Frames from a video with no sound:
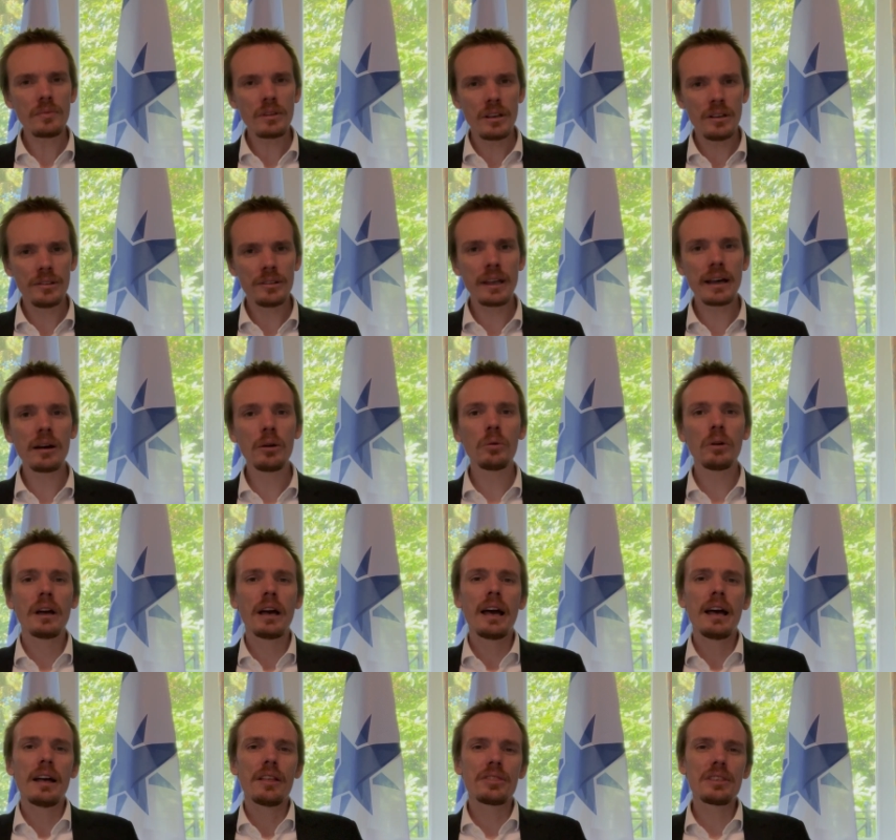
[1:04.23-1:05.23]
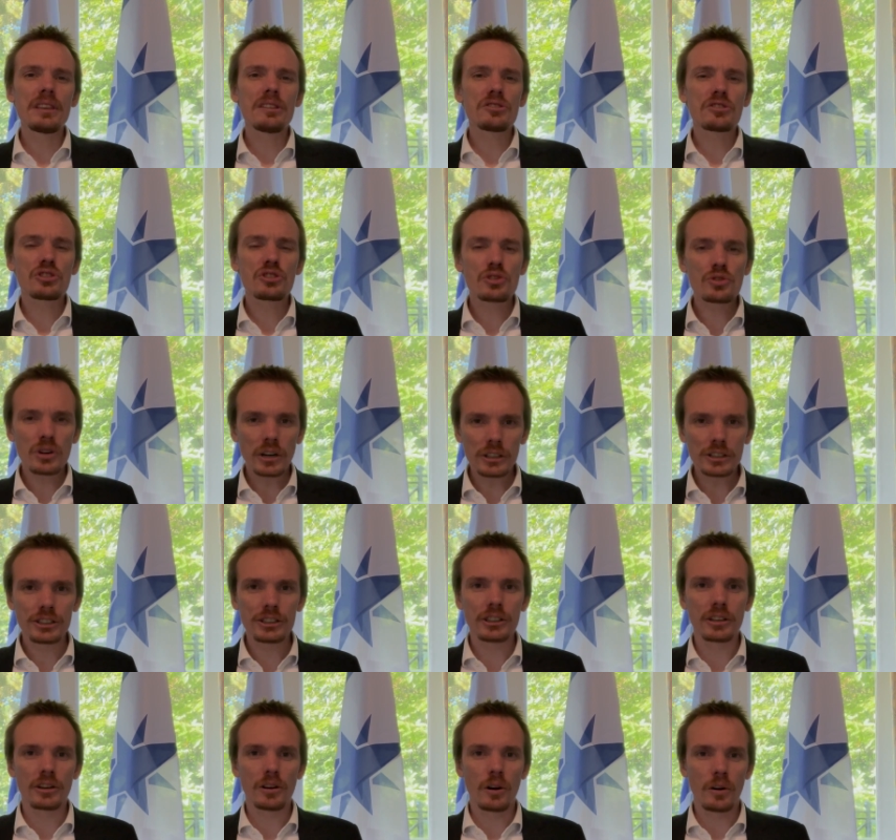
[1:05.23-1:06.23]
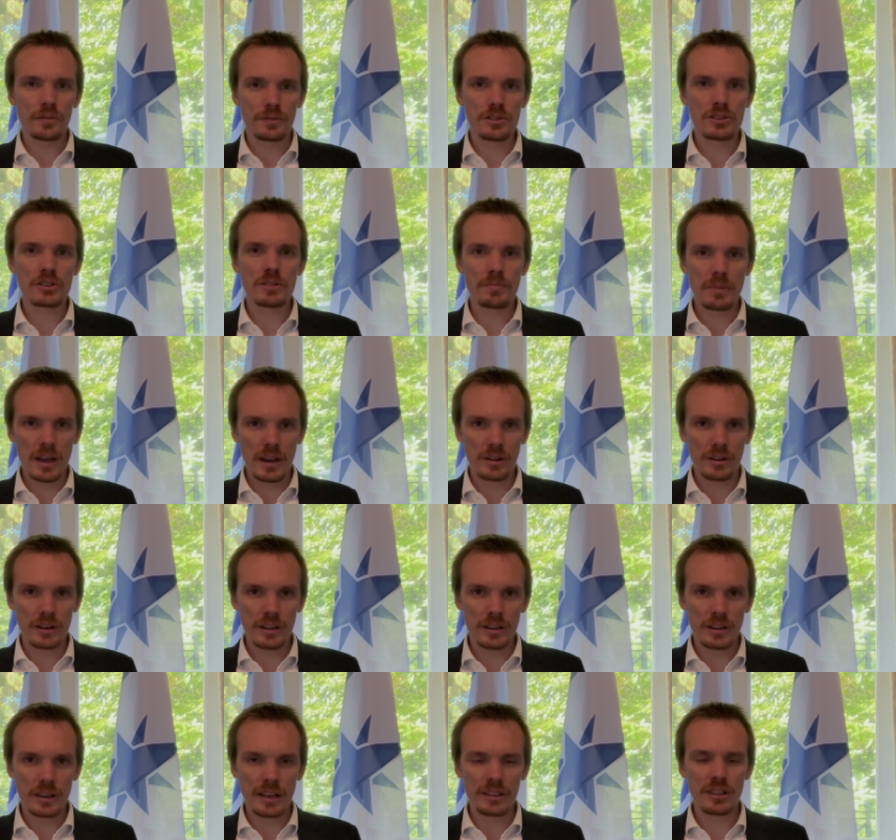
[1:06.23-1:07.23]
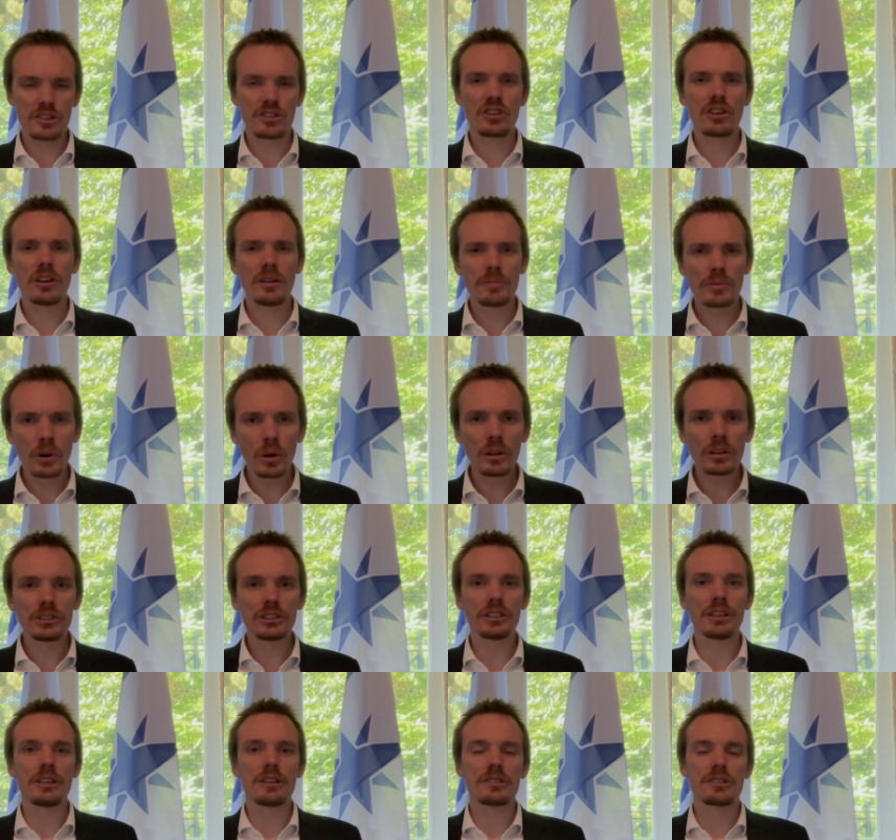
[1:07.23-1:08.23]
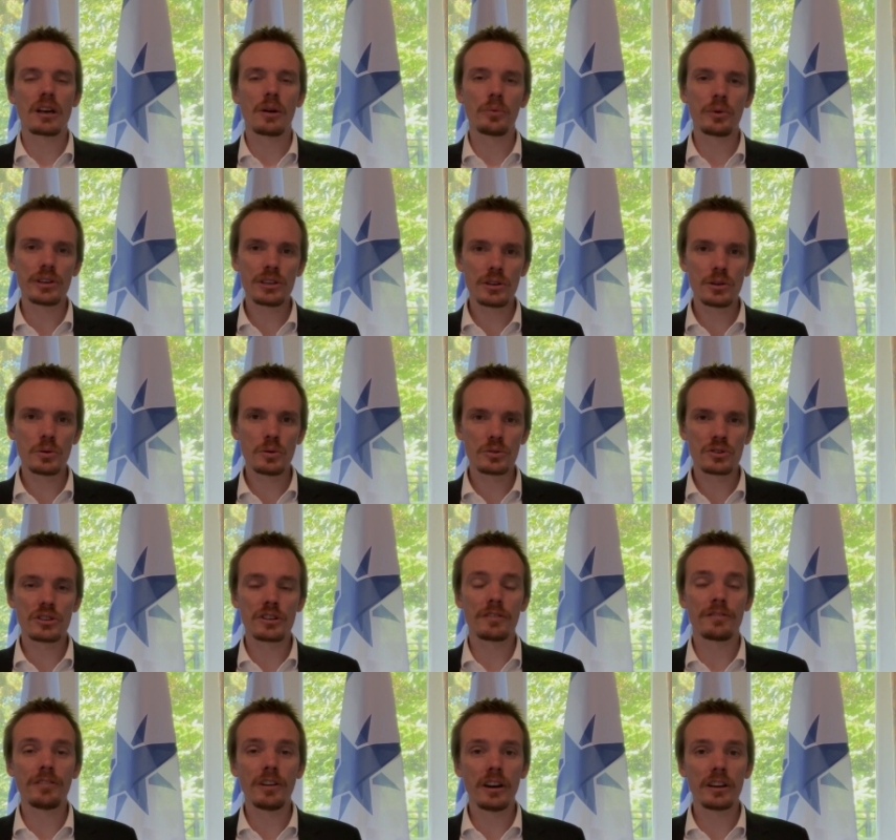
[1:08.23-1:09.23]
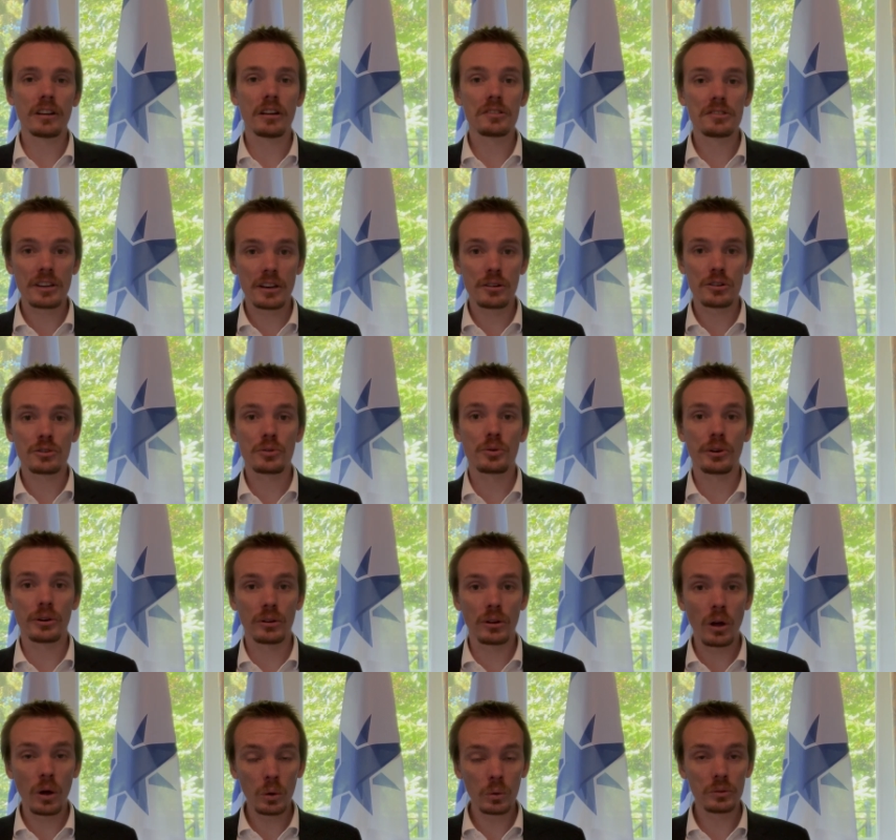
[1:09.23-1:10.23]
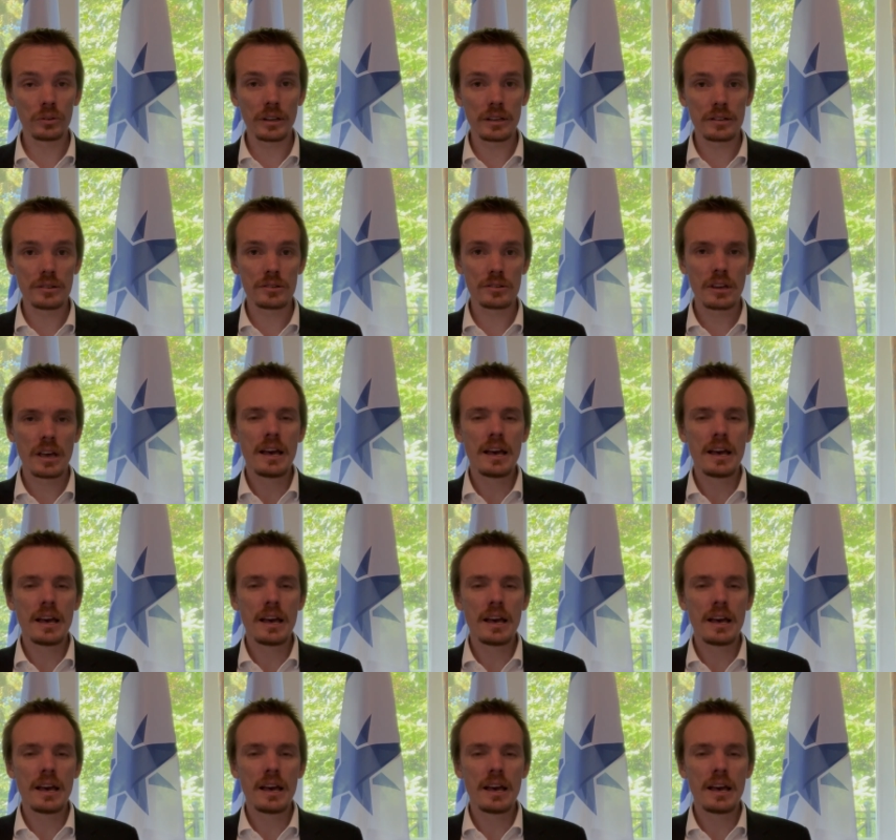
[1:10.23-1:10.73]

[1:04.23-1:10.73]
Now, the structure of Stomaria and the terminologies that we use to define our territorial holdings